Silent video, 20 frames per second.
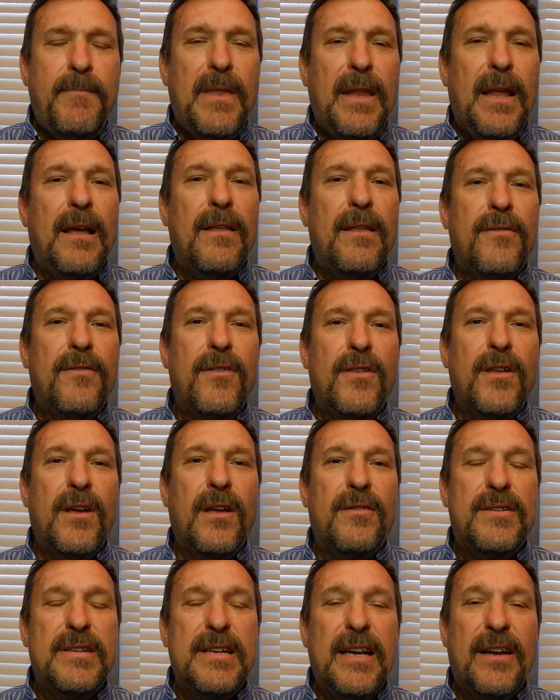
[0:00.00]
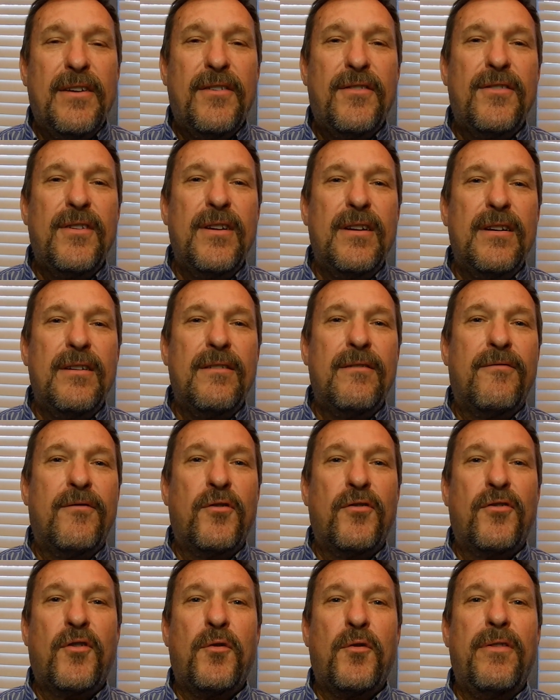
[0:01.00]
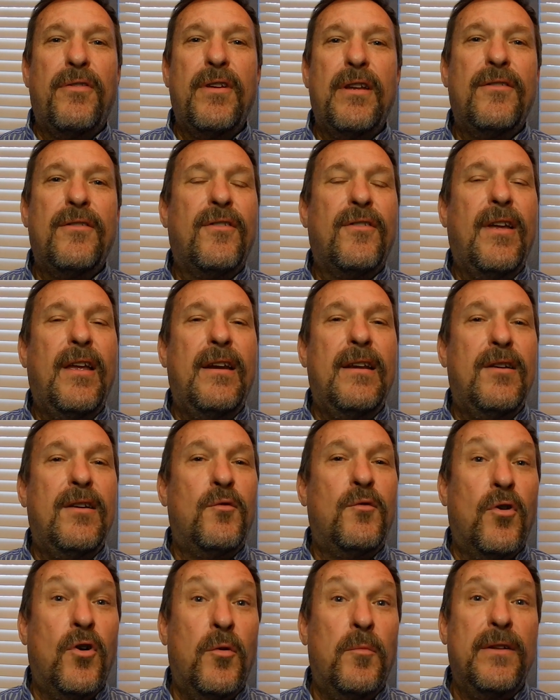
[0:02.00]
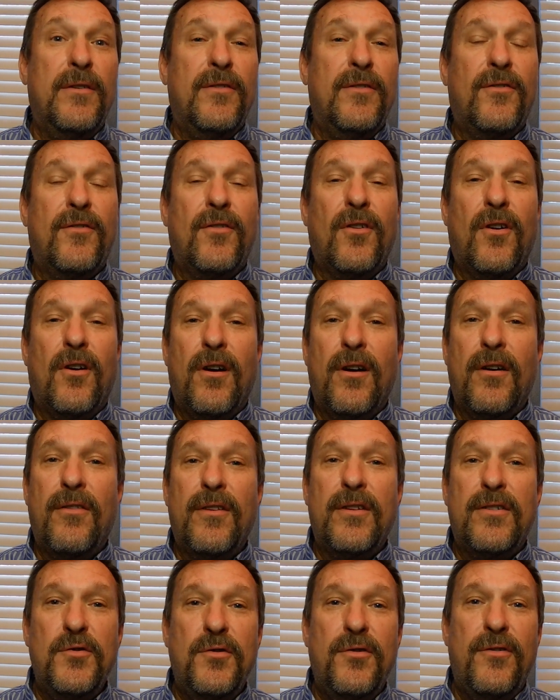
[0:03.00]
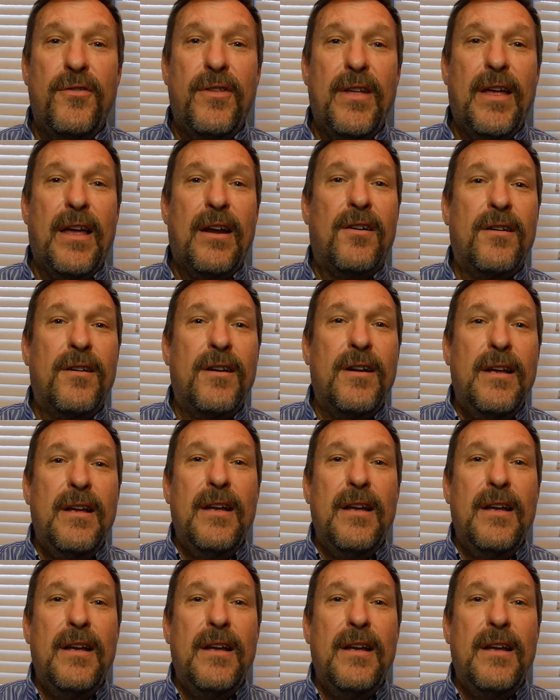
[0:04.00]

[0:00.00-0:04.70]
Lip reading: the texts in 1 Corinthians and in Romans are the two that are